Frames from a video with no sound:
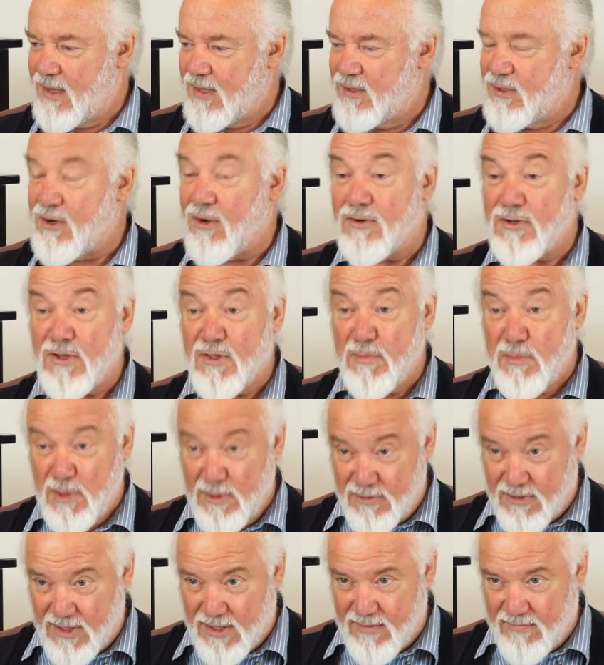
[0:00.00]
in charge of the
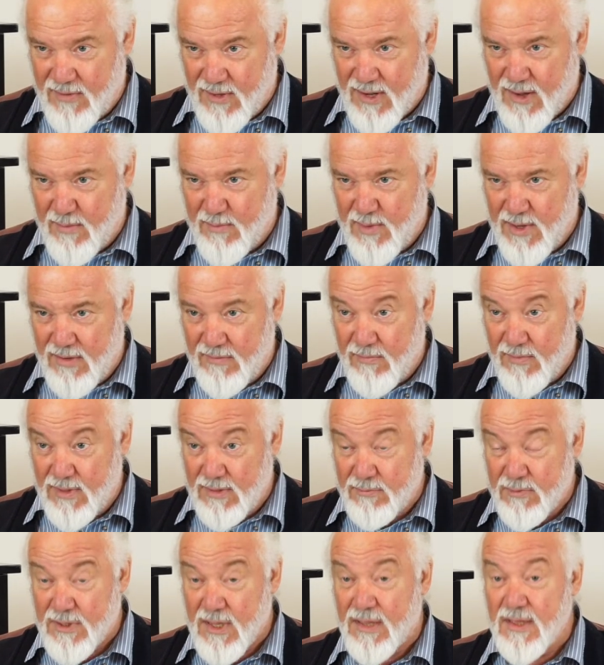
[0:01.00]
music of the company,
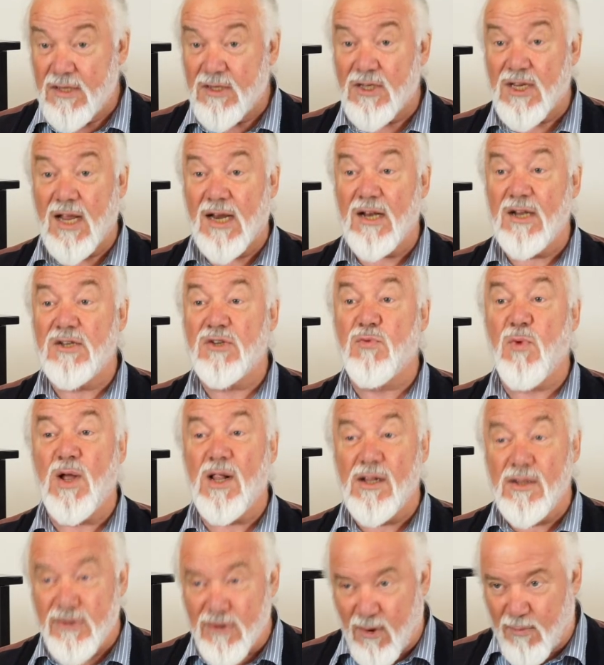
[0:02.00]
but it was then the Sadler's
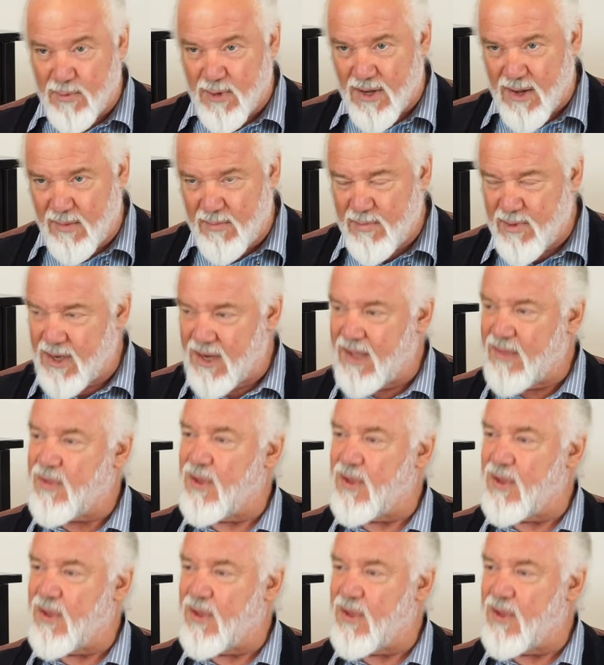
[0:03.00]
Wells Opera Company,